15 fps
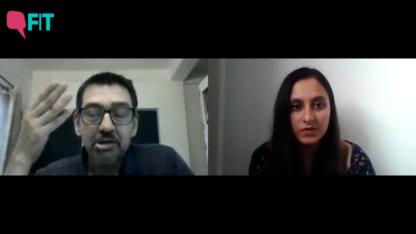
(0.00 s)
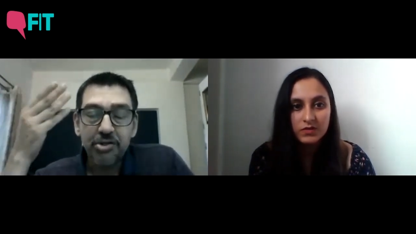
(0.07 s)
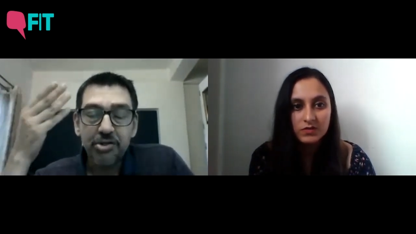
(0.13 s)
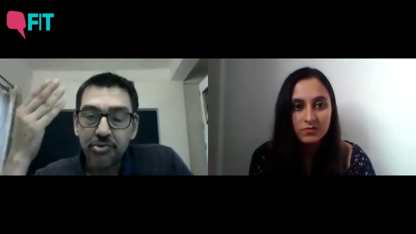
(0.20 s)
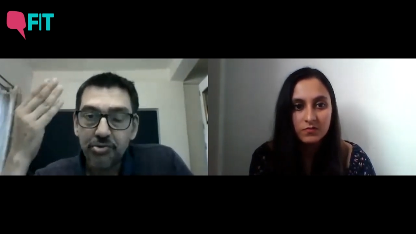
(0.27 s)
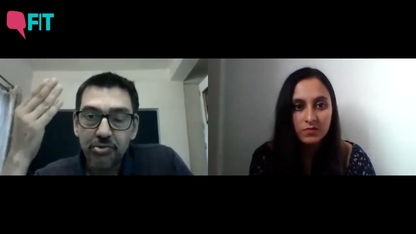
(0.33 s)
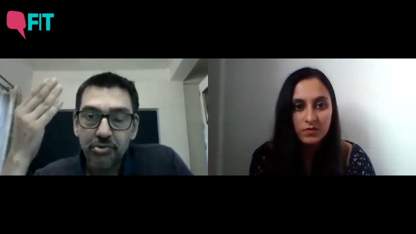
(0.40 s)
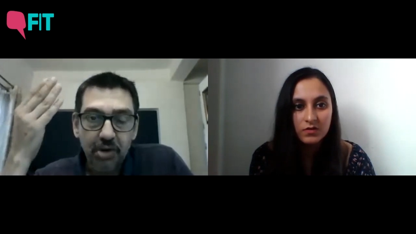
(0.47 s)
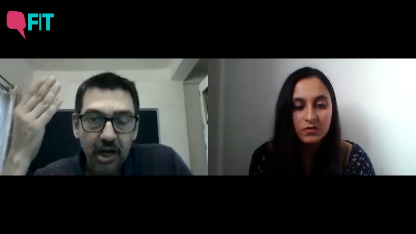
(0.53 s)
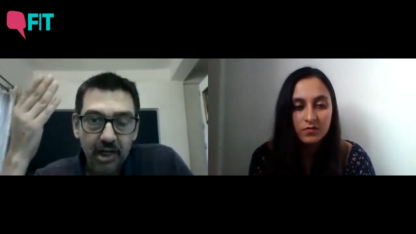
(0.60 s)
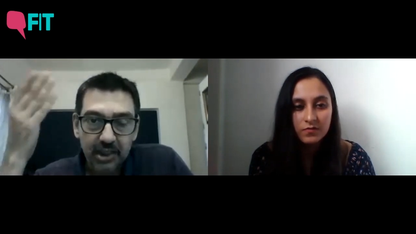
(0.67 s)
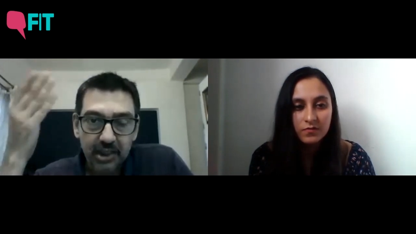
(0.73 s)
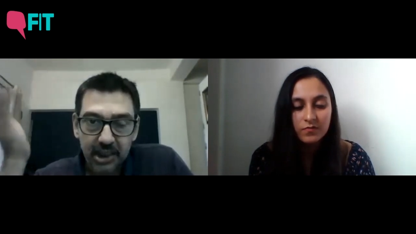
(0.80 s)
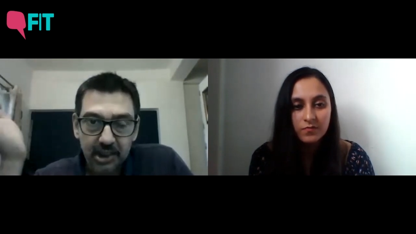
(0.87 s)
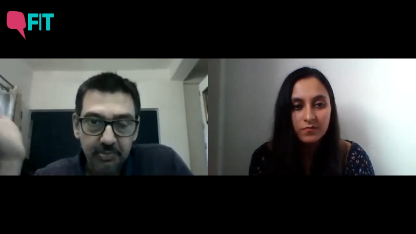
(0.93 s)
Speaker 1: you
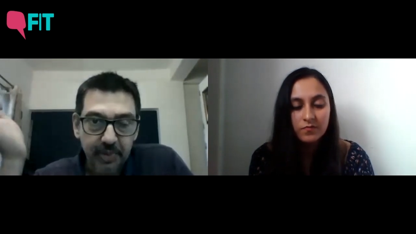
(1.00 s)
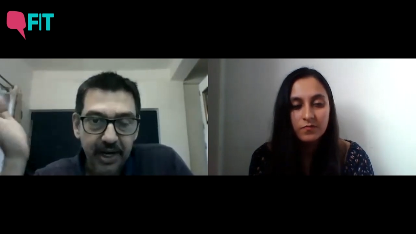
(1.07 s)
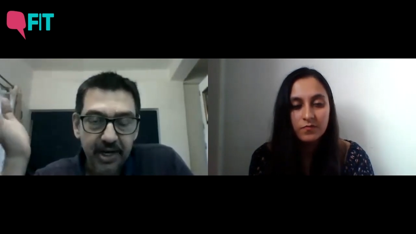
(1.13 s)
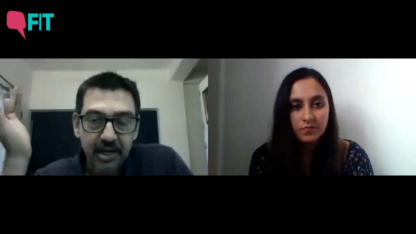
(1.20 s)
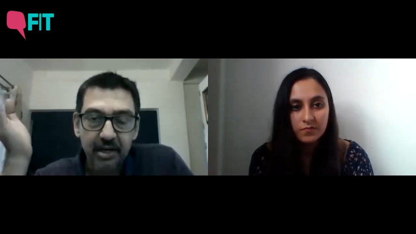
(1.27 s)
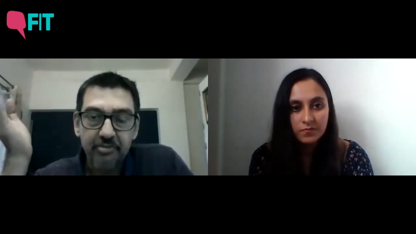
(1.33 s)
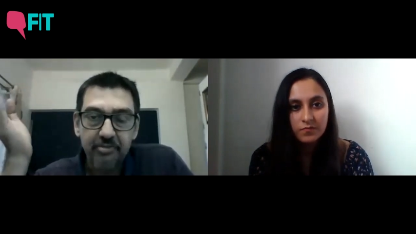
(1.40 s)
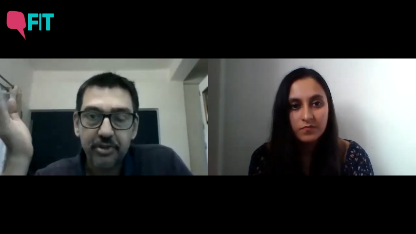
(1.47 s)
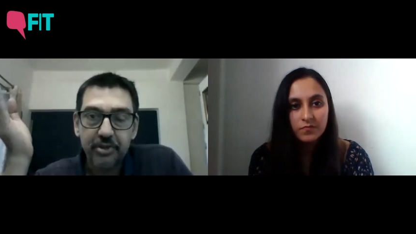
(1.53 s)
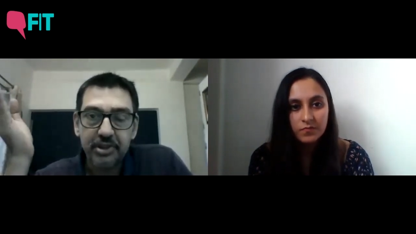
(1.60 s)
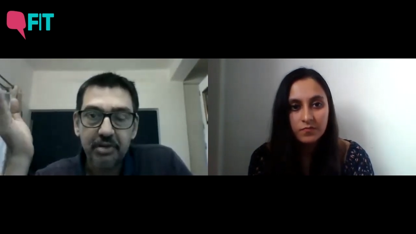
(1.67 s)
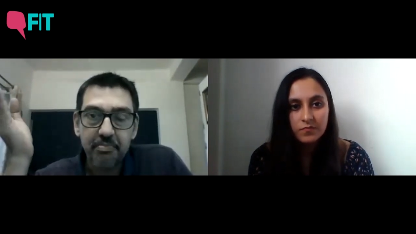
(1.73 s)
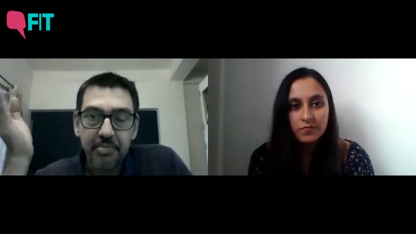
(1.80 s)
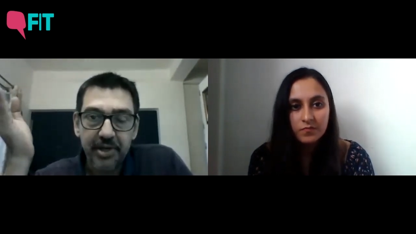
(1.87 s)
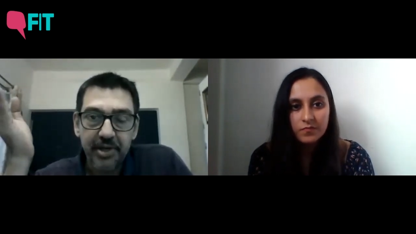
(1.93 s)
are suspended for
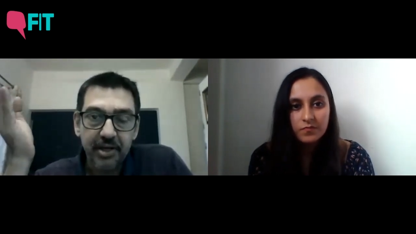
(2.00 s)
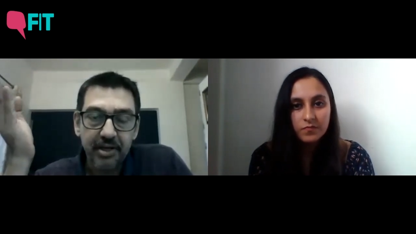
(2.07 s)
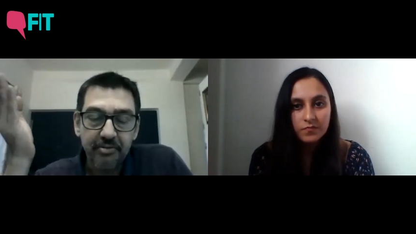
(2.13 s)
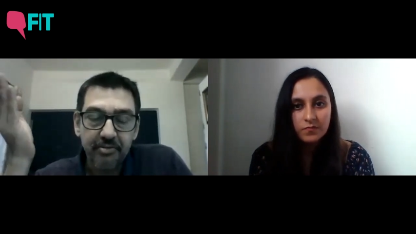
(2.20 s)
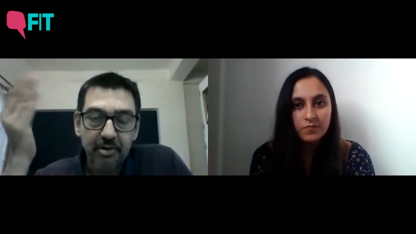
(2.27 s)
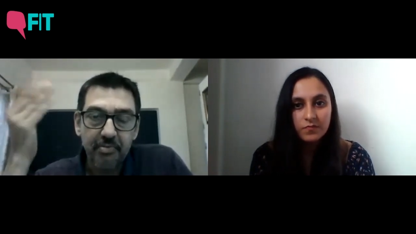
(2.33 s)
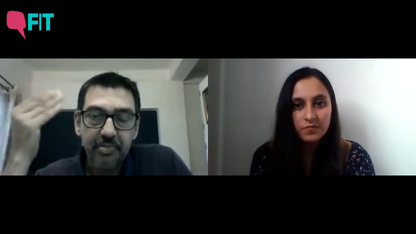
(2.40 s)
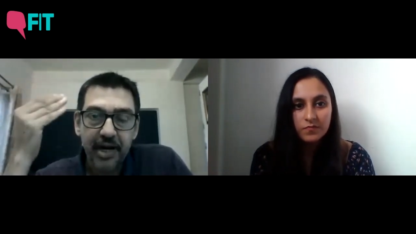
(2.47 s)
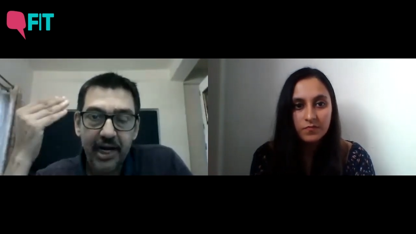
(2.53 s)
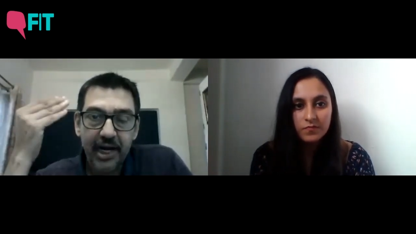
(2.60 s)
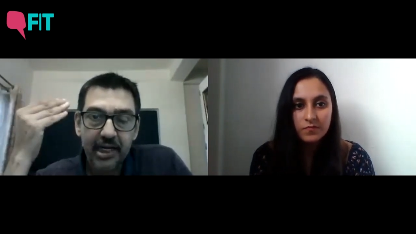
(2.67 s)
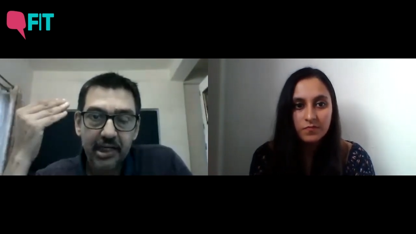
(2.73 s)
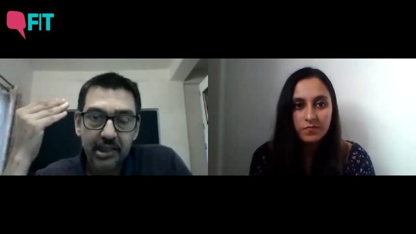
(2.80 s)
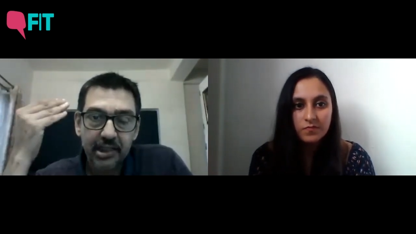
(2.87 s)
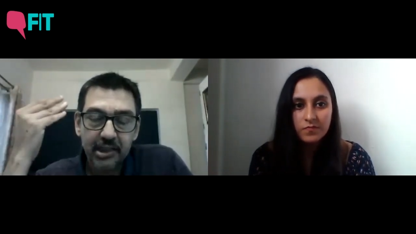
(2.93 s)
some period from
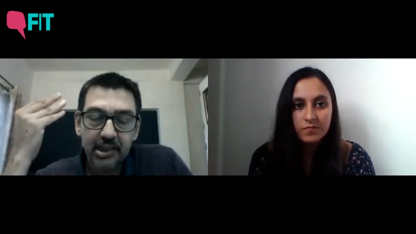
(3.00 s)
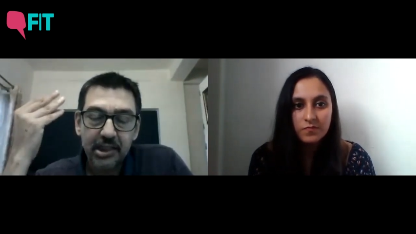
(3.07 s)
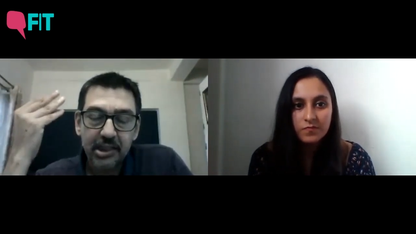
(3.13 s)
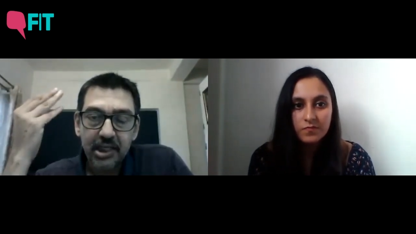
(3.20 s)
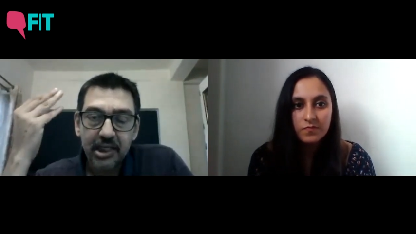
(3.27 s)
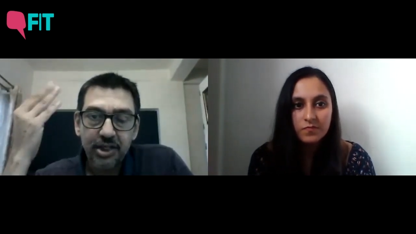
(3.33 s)
practice,